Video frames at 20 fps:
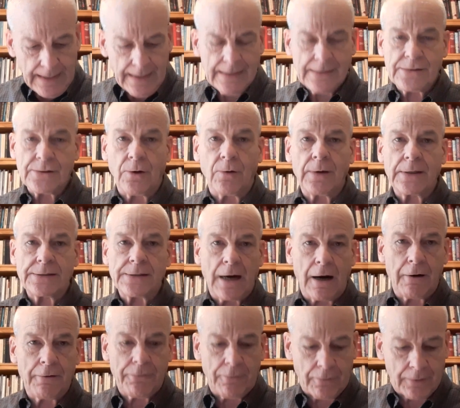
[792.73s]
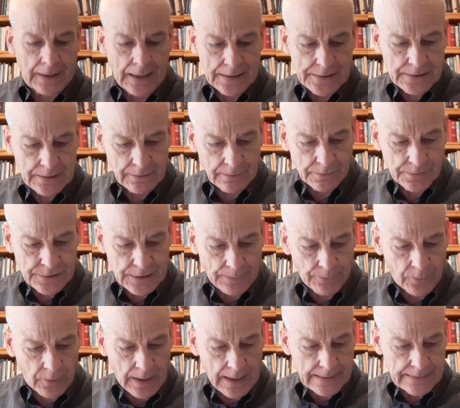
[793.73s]
So as Arthur Koestler
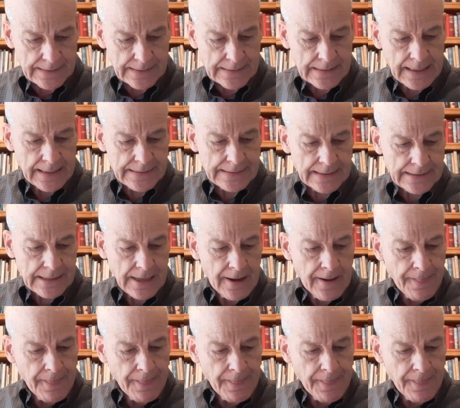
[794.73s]
summarizes, he says,